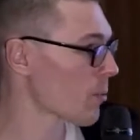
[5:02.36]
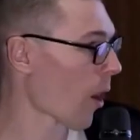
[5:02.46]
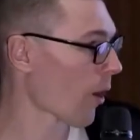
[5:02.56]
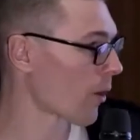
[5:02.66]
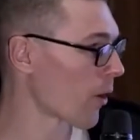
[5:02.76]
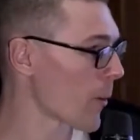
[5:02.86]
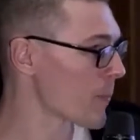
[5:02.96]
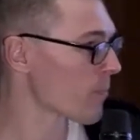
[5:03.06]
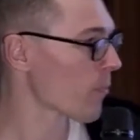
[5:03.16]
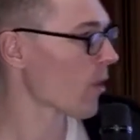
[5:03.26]
partner.
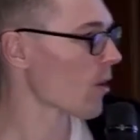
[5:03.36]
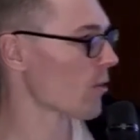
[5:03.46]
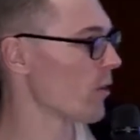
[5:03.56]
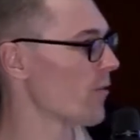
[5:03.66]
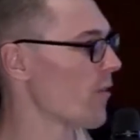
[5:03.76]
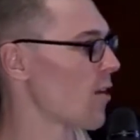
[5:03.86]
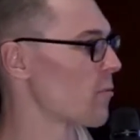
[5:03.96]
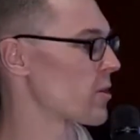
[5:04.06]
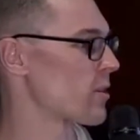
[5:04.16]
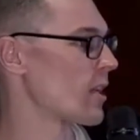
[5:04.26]

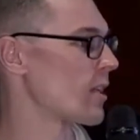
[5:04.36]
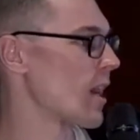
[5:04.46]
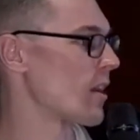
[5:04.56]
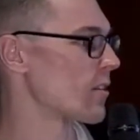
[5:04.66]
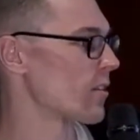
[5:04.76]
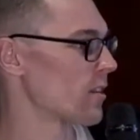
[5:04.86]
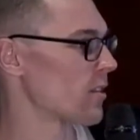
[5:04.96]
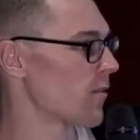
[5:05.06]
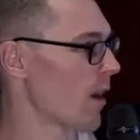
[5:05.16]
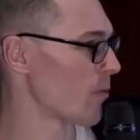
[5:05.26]
35% yes,
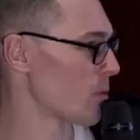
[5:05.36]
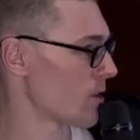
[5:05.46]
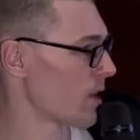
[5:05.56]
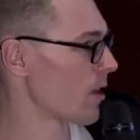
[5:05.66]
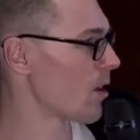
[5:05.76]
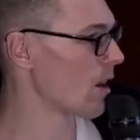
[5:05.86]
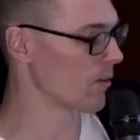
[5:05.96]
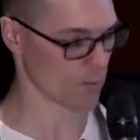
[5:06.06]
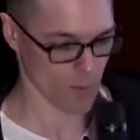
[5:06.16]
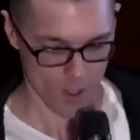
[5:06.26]
65%
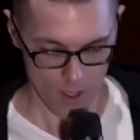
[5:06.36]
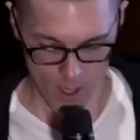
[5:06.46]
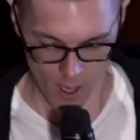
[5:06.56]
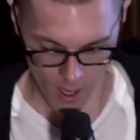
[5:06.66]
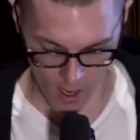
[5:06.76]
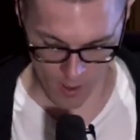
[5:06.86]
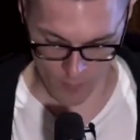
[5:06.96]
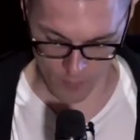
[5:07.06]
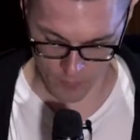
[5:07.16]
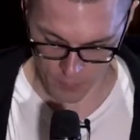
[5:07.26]

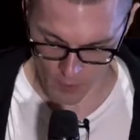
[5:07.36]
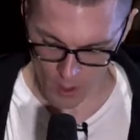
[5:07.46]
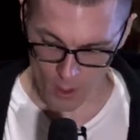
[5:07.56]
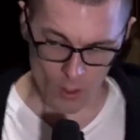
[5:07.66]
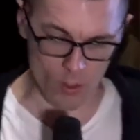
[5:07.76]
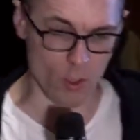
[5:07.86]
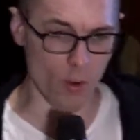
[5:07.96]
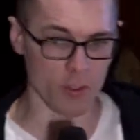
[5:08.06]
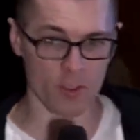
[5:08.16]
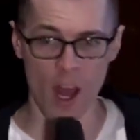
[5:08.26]
no. So
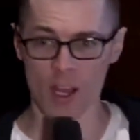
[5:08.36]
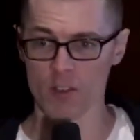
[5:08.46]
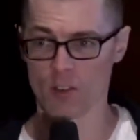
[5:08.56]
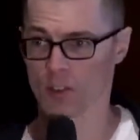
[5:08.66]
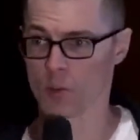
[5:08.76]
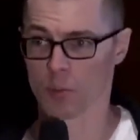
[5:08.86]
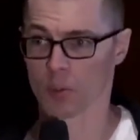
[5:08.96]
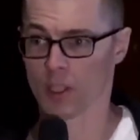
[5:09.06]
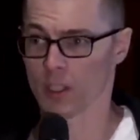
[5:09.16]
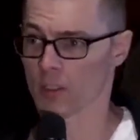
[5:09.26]
it's not just
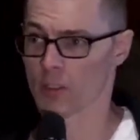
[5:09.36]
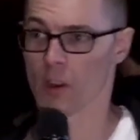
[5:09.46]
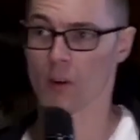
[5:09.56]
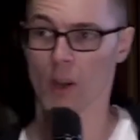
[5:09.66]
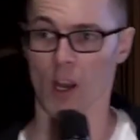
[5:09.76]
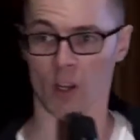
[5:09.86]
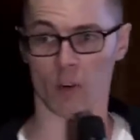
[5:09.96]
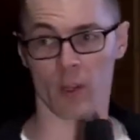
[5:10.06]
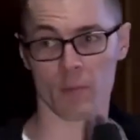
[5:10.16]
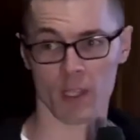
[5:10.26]
complete,
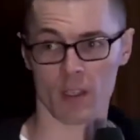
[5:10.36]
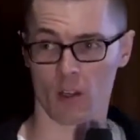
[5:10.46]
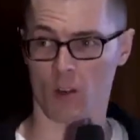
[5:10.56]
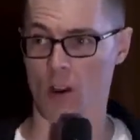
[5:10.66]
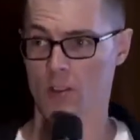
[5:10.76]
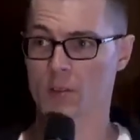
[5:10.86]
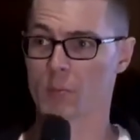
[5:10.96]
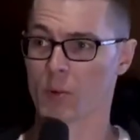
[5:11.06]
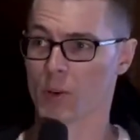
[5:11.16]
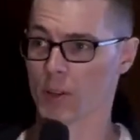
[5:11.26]
agreement across the
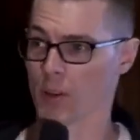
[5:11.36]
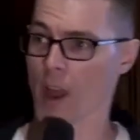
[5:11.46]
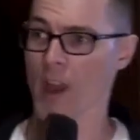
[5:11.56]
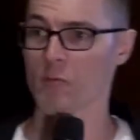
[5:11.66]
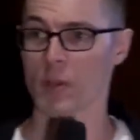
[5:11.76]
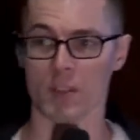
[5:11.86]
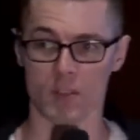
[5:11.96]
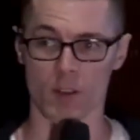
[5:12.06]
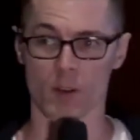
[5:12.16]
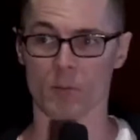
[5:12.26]
board. There have been
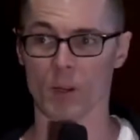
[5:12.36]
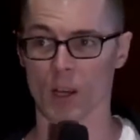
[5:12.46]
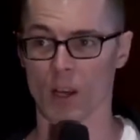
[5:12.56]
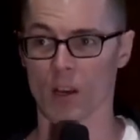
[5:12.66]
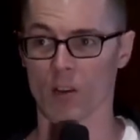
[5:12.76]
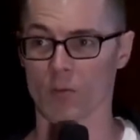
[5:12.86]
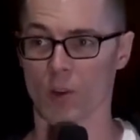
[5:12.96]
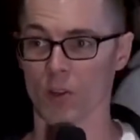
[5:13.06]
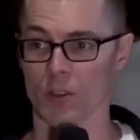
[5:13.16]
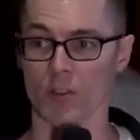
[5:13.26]
some
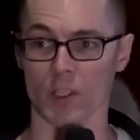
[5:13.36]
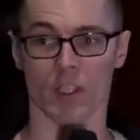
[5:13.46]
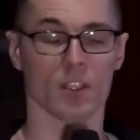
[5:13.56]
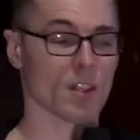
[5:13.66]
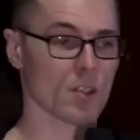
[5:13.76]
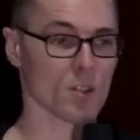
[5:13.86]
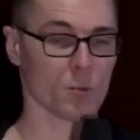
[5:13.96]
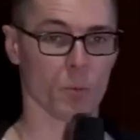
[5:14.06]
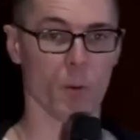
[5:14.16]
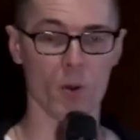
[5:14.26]
relatively contentious
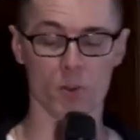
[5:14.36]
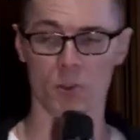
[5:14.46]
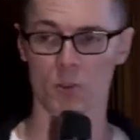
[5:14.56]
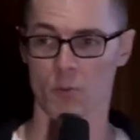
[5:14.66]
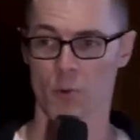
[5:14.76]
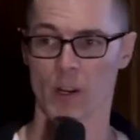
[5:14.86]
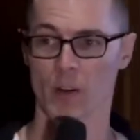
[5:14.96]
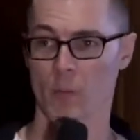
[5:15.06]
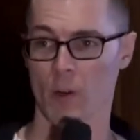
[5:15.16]
proposals where